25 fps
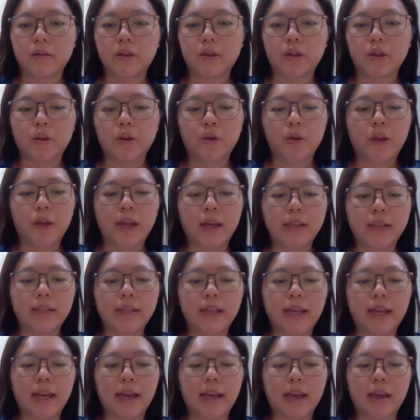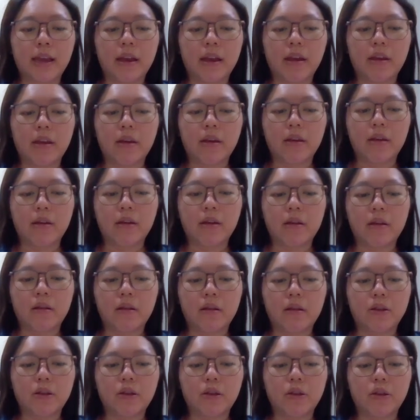So you can say
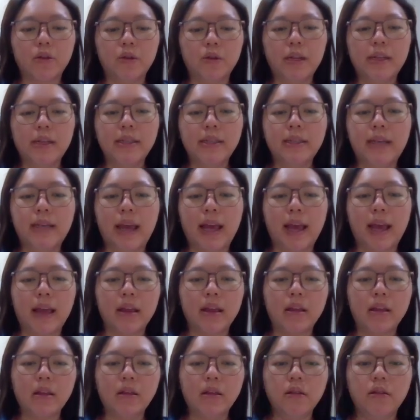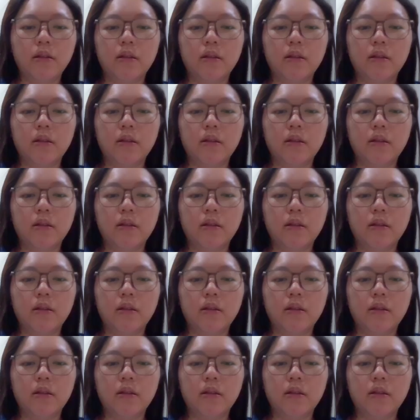students can